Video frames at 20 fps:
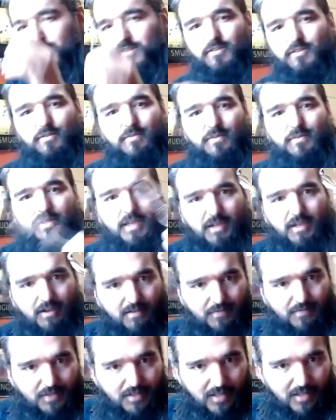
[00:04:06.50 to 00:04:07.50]
So we'll take
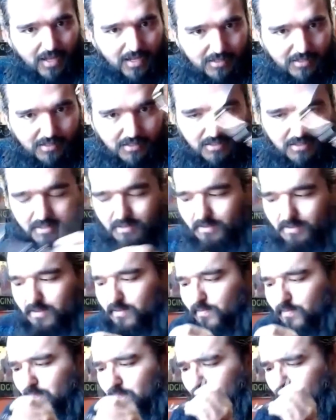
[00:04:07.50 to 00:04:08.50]
off the glasses
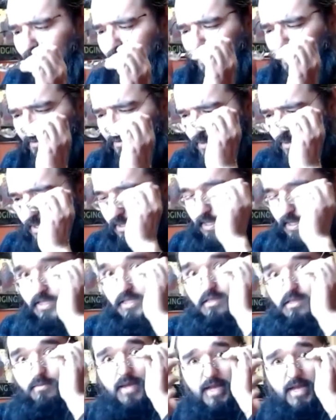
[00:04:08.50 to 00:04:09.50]
after we light
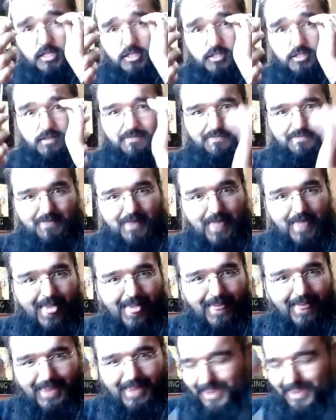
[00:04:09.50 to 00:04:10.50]
the match.
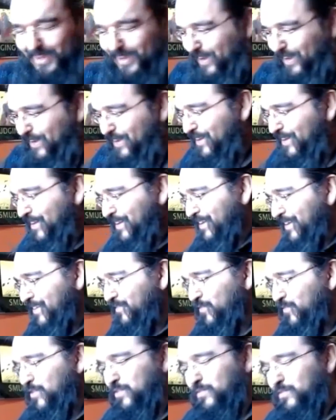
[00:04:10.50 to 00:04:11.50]

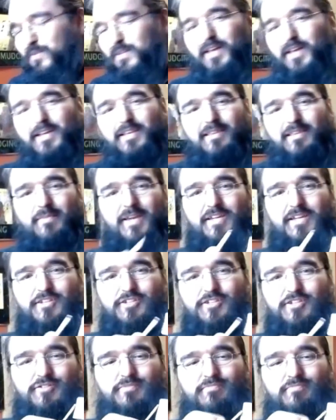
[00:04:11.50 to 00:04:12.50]
First we light the
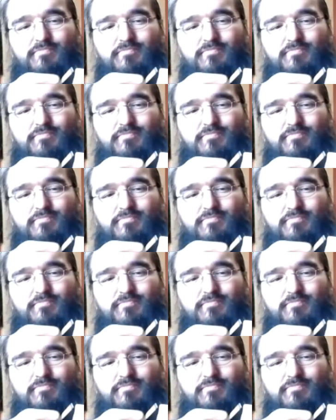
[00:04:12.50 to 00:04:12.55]
match.